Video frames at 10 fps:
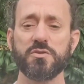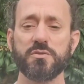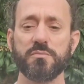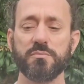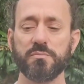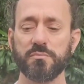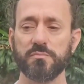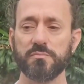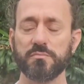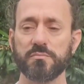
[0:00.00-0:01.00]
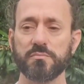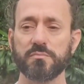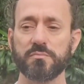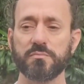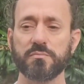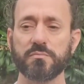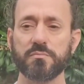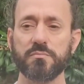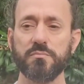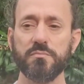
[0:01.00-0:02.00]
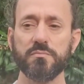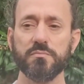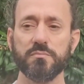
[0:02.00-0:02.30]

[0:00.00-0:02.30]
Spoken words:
[no speech]